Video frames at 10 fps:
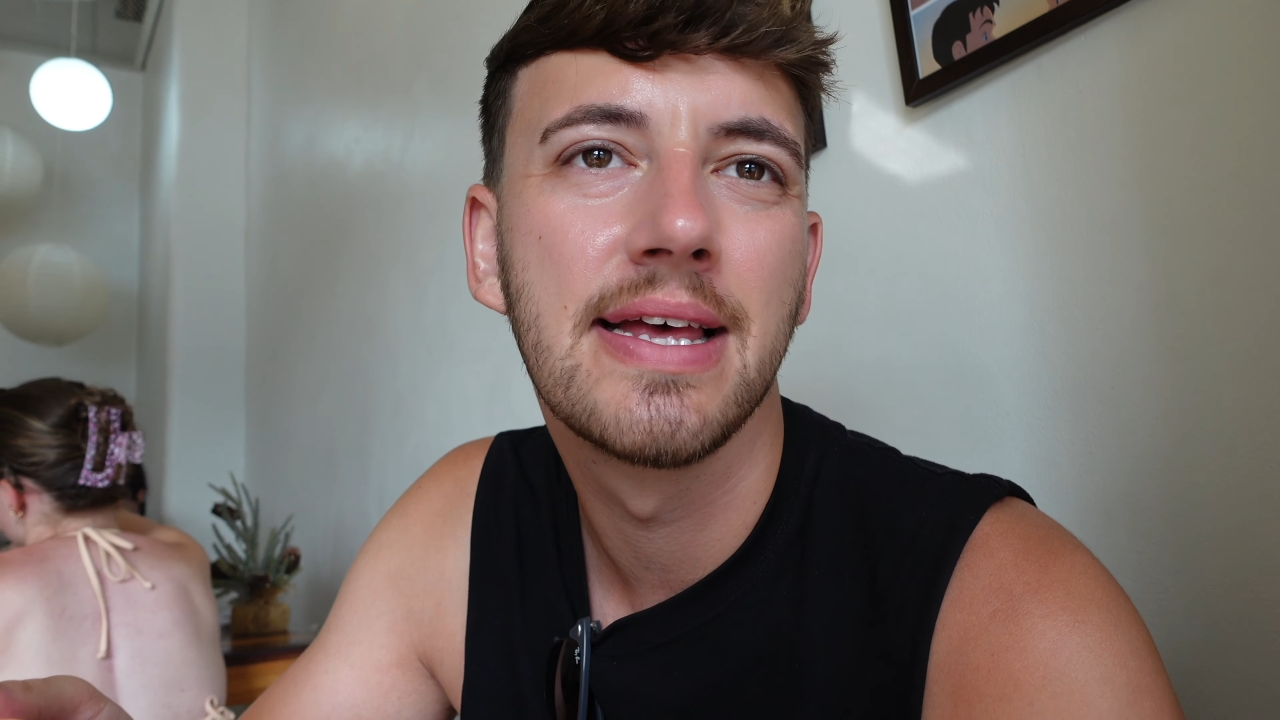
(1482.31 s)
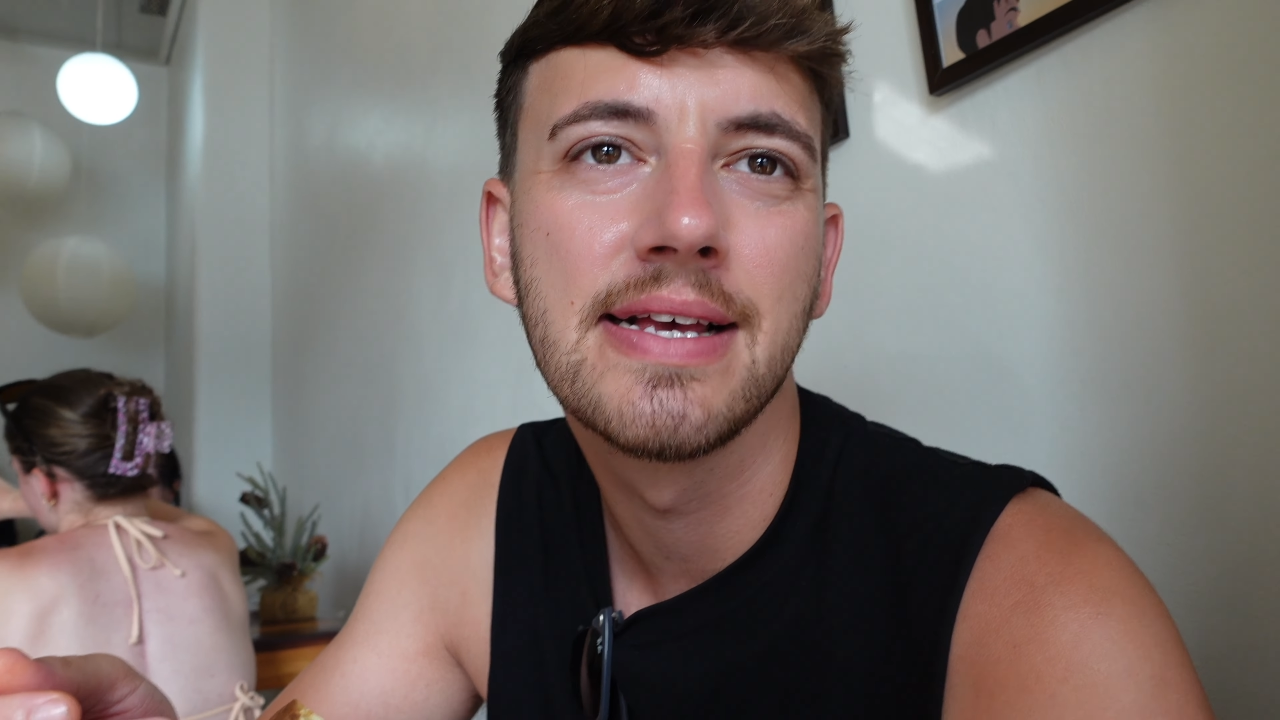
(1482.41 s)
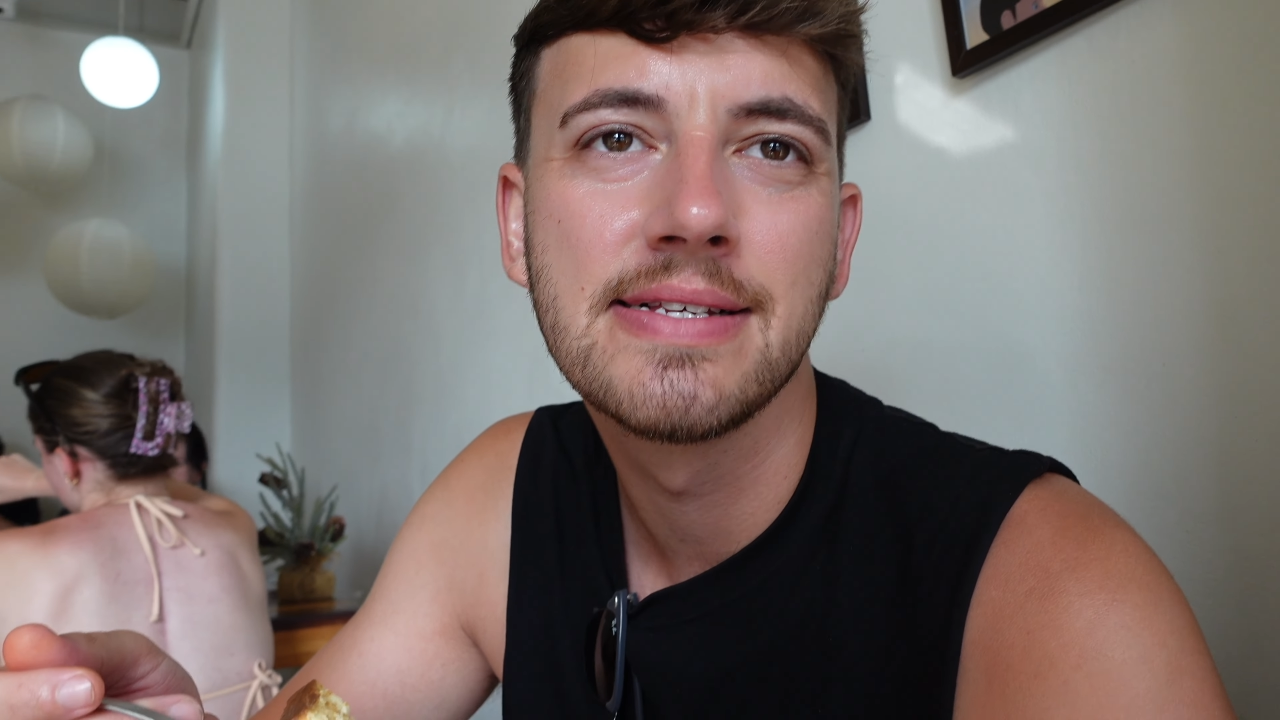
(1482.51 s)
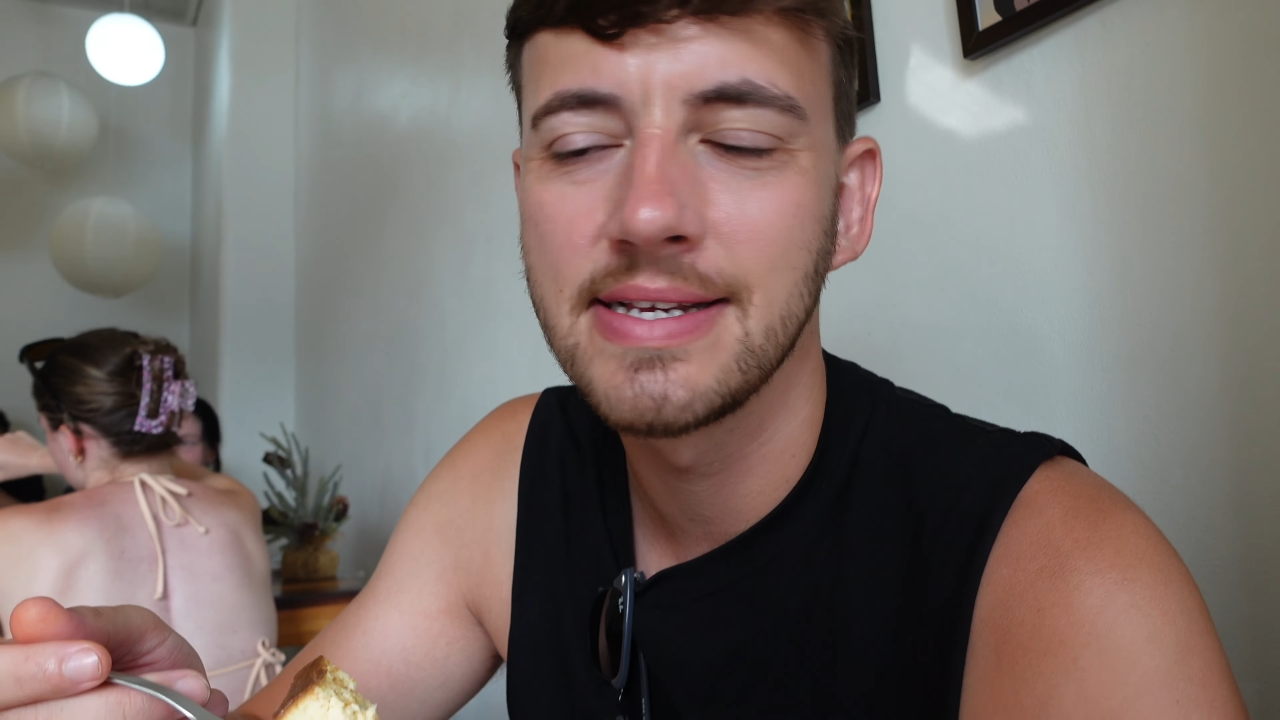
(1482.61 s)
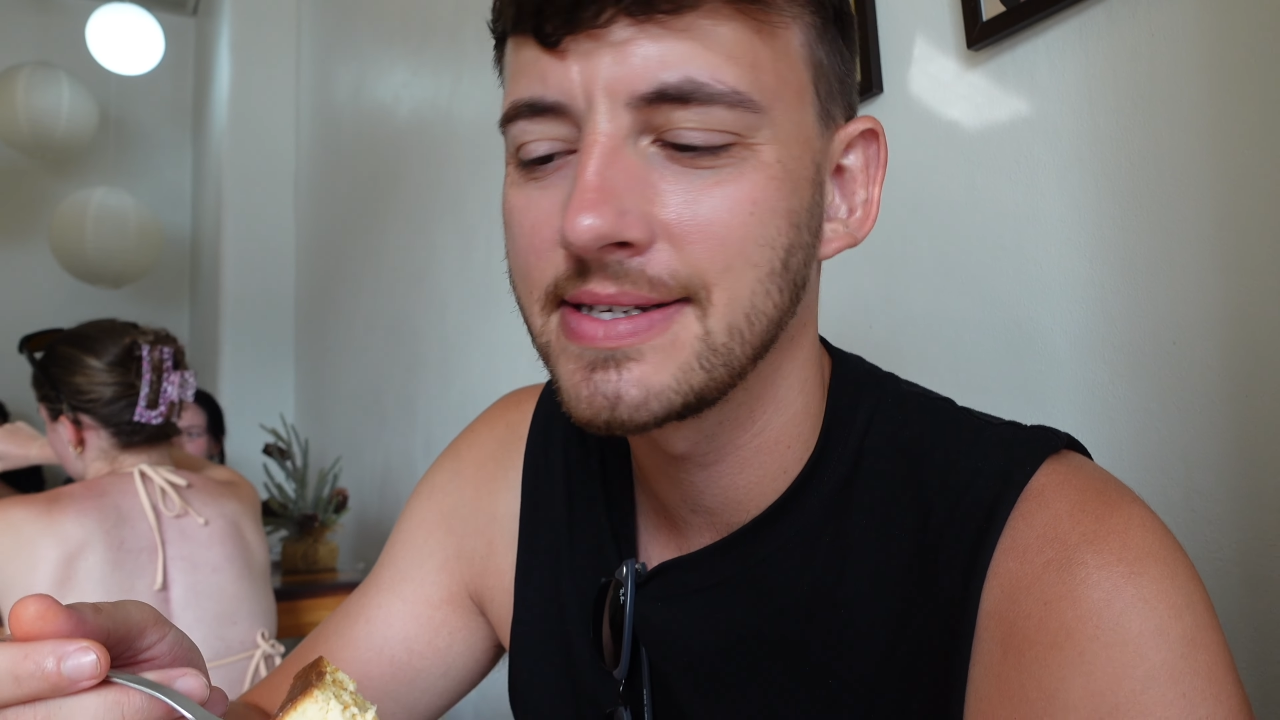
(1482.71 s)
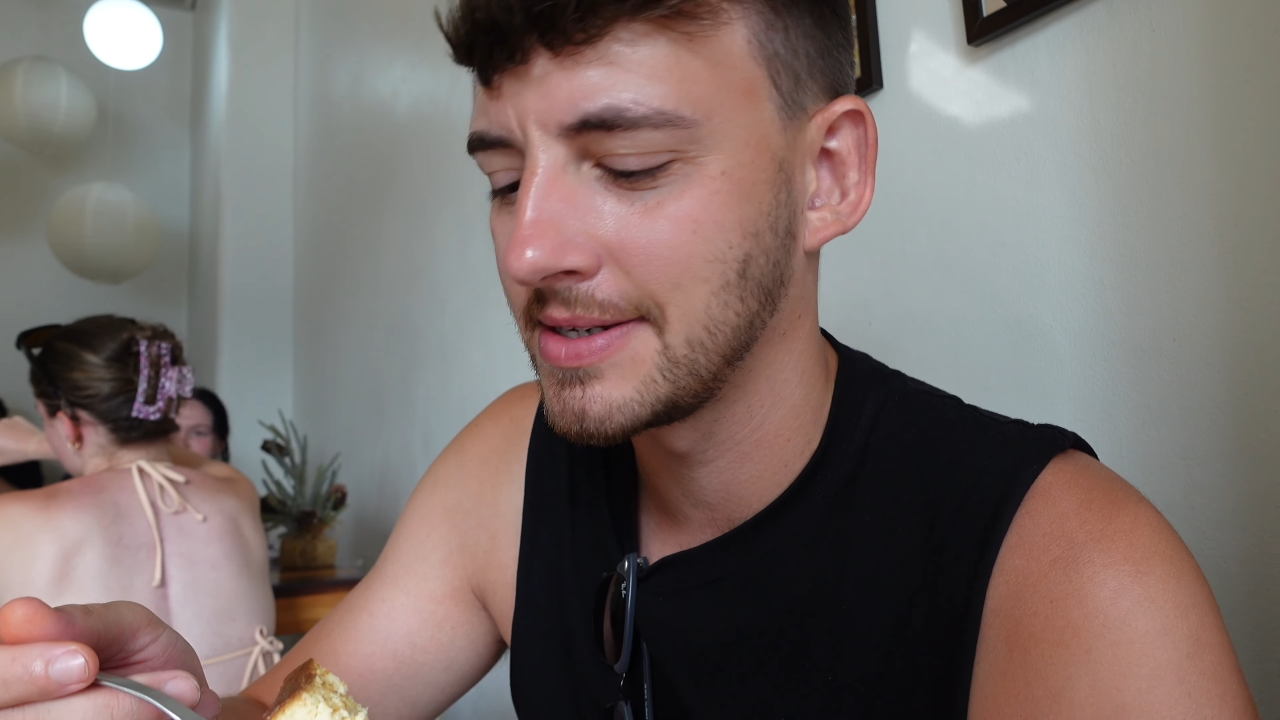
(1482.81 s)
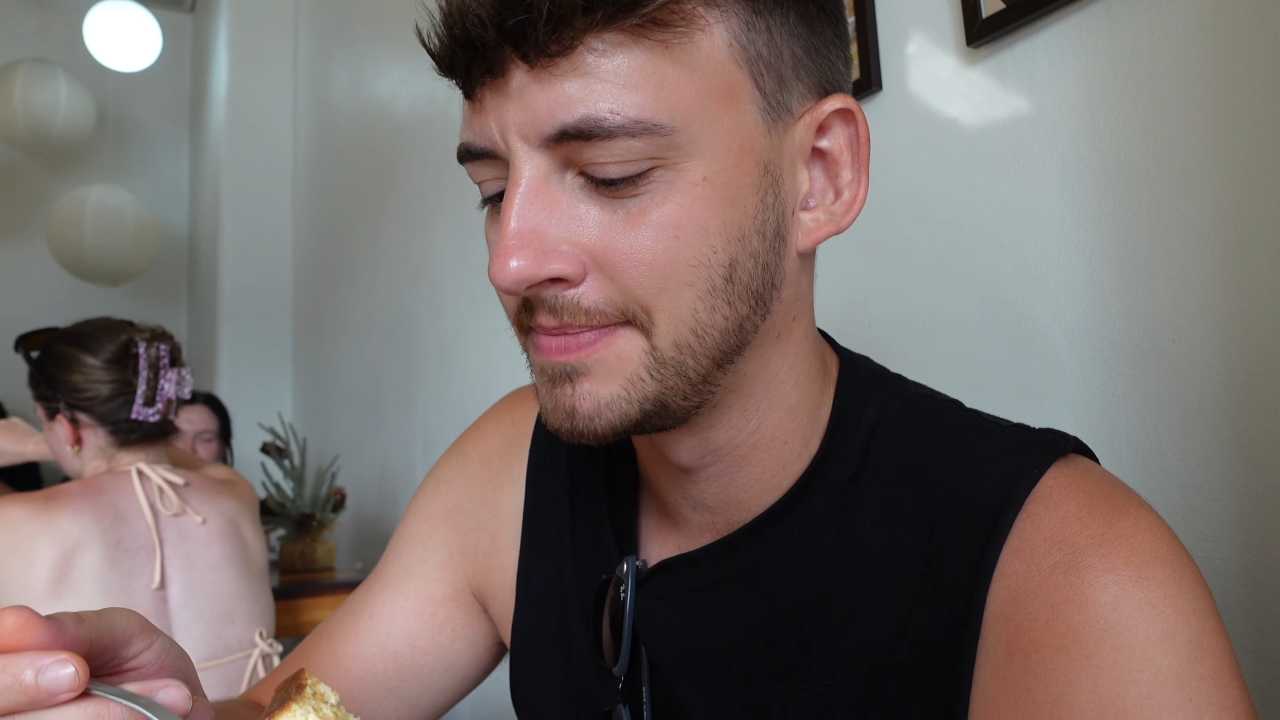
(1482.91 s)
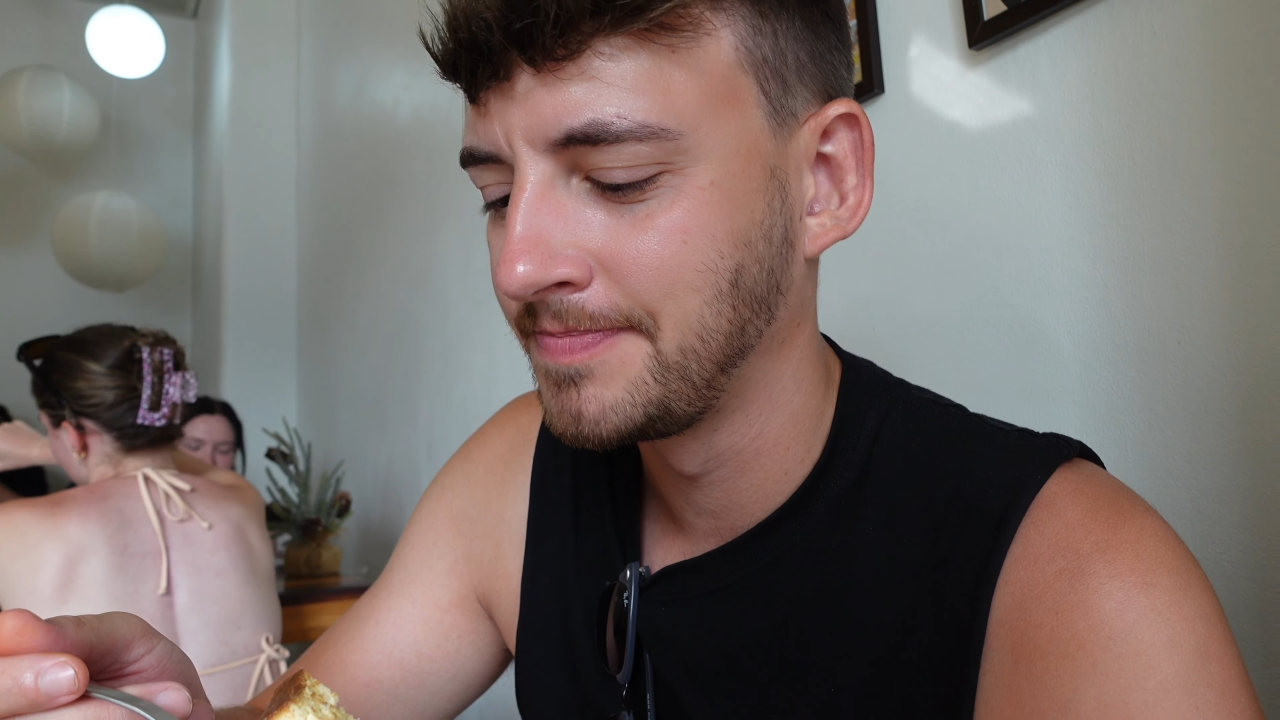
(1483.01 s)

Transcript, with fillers: Baked cheesecake,